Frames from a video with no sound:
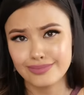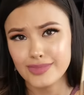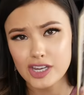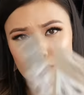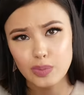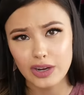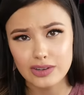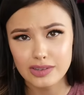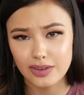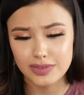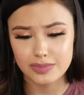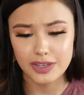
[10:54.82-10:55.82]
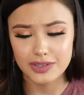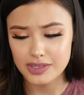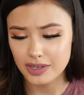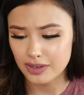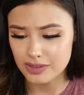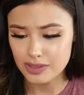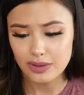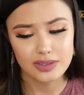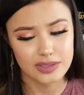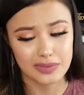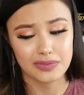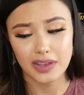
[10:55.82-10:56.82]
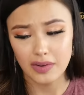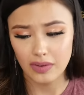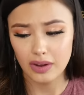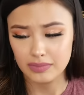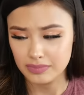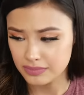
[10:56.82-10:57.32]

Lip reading: Just buy yourself some nail stickers, do yourself a favor.